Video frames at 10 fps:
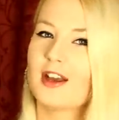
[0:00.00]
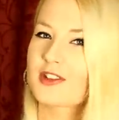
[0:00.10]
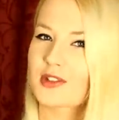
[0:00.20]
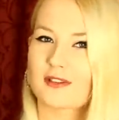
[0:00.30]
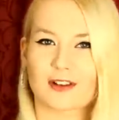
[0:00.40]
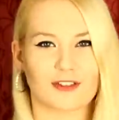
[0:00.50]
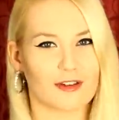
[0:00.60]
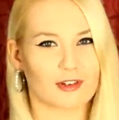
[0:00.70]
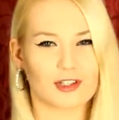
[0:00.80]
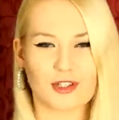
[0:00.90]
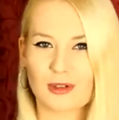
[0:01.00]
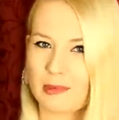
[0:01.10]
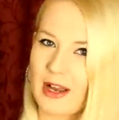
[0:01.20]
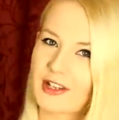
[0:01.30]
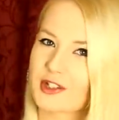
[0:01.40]
So without further ado, I'm
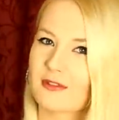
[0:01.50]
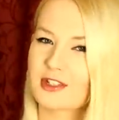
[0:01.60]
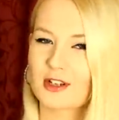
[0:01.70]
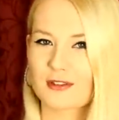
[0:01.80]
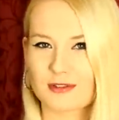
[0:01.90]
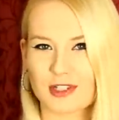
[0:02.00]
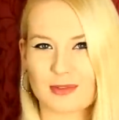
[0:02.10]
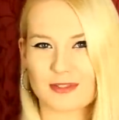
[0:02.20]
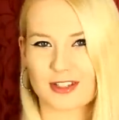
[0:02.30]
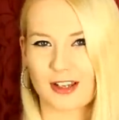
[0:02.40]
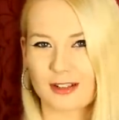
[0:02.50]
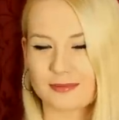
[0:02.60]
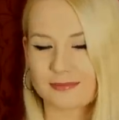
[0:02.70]
going to pass you over to Lauren from two months ago.